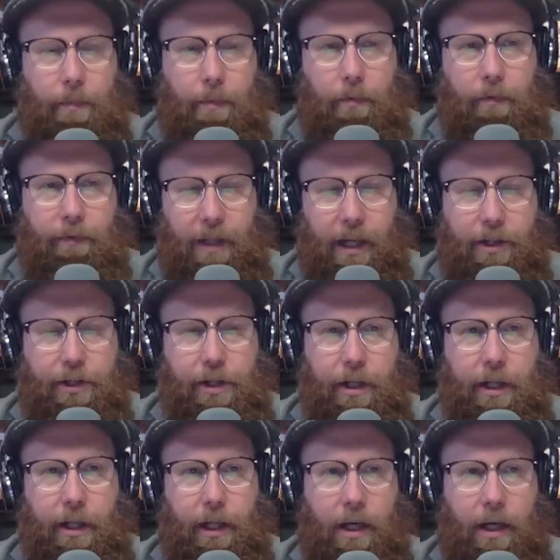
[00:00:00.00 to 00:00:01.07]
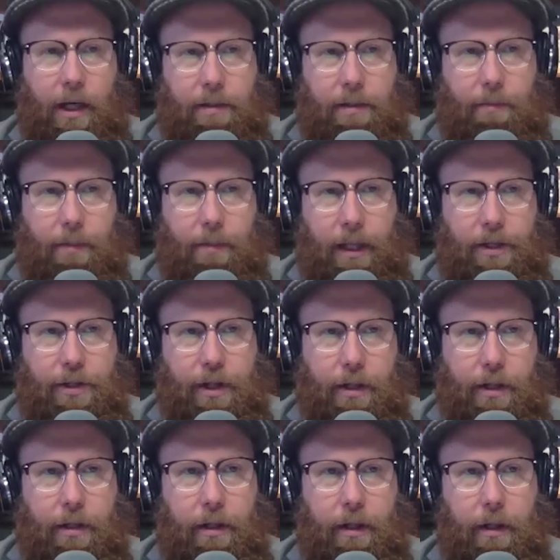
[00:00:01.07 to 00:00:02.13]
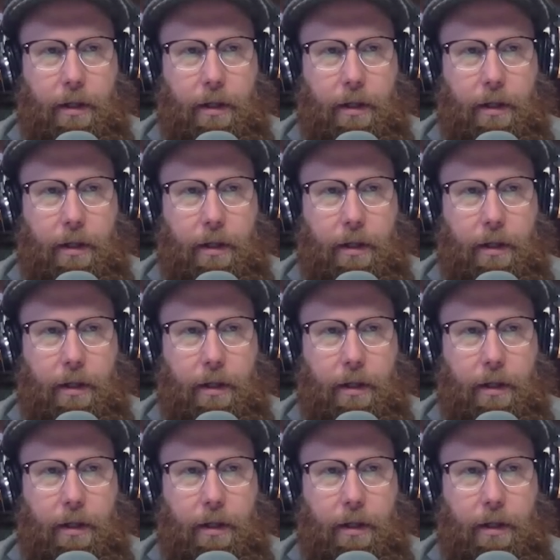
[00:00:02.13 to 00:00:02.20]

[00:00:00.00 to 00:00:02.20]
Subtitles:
reflection and contemplation.